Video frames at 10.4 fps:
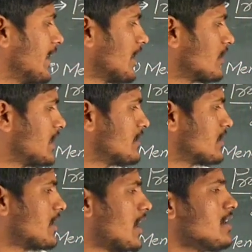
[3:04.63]
recognized
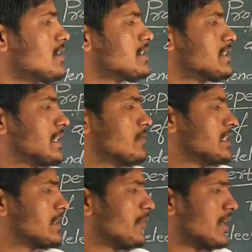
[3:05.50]
the
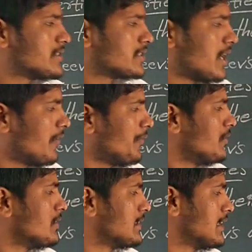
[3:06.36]
significance
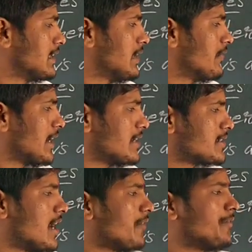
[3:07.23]

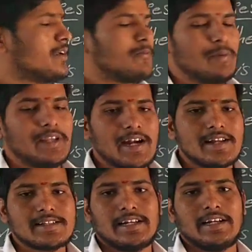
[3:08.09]
of
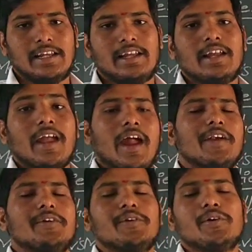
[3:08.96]
periodicity
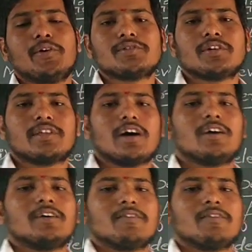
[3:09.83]
and used the